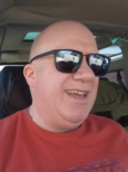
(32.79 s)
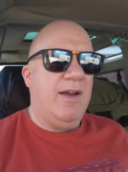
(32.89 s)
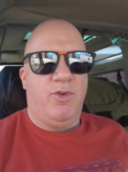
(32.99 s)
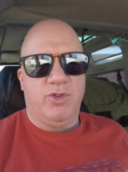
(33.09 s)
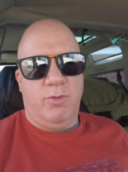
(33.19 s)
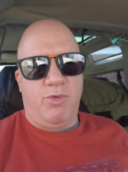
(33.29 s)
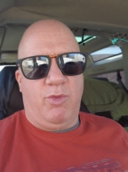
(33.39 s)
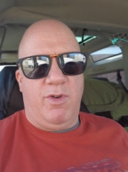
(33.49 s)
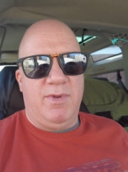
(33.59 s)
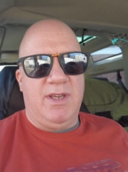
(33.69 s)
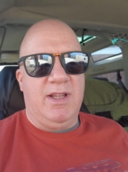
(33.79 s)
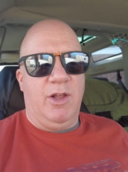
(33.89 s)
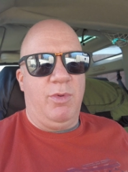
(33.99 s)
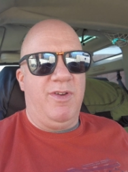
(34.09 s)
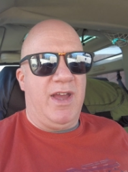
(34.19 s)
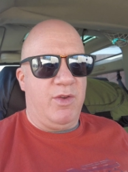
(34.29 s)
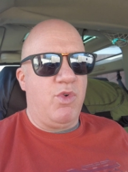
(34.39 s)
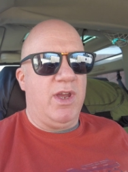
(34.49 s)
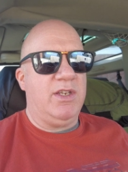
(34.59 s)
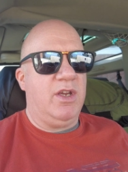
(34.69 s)
I've also brought with me a little bit of ham
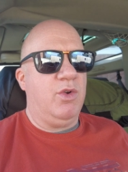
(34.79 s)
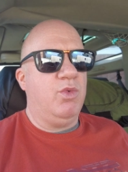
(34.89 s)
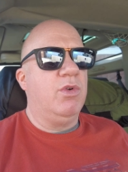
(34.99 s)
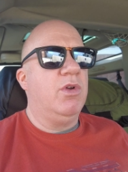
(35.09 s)
radio